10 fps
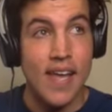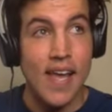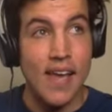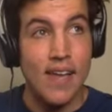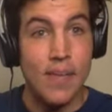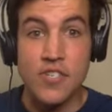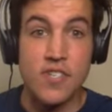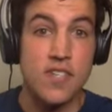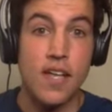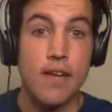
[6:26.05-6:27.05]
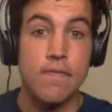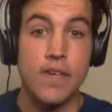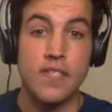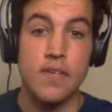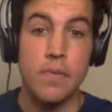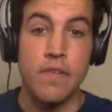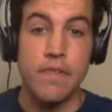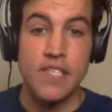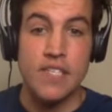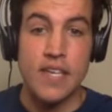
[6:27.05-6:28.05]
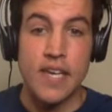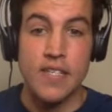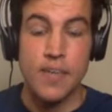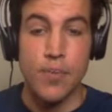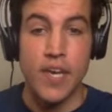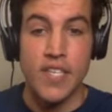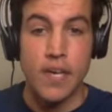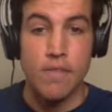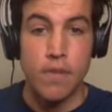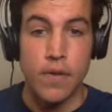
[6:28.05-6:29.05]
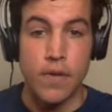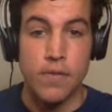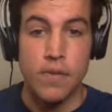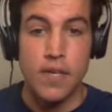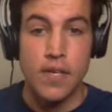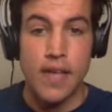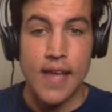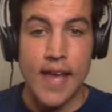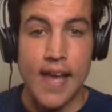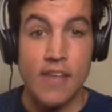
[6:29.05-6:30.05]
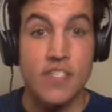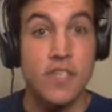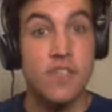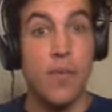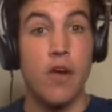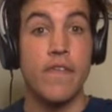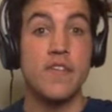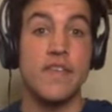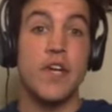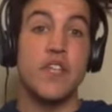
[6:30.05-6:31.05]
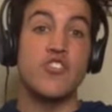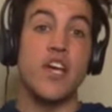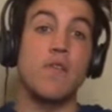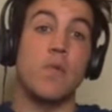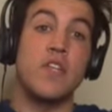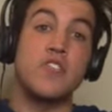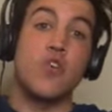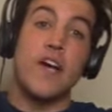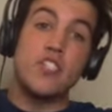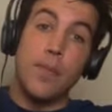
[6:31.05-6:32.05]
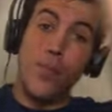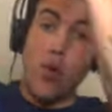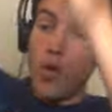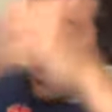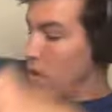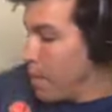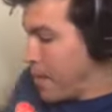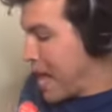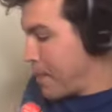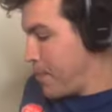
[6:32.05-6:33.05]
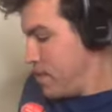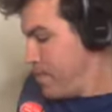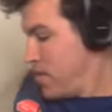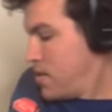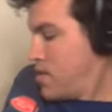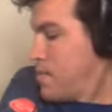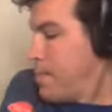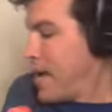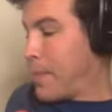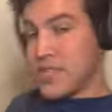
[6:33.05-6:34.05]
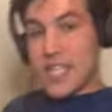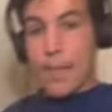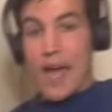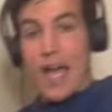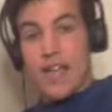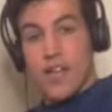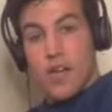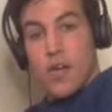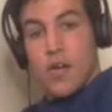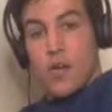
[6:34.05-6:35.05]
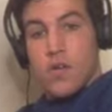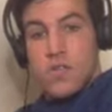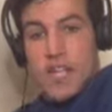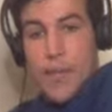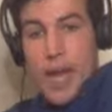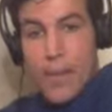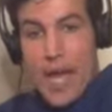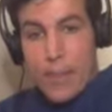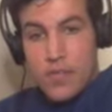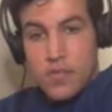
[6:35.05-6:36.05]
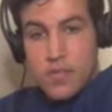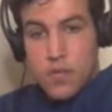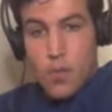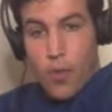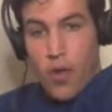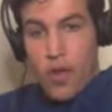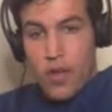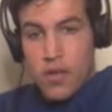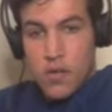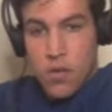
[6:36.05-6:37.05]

and um, it's just a lot of fun to revisit and to break down for you. And I'll see you tomorrow. Videos every day on the channel. Run these grinds. Ooh, Papa! Papa, say bye! See my papa. Good boy.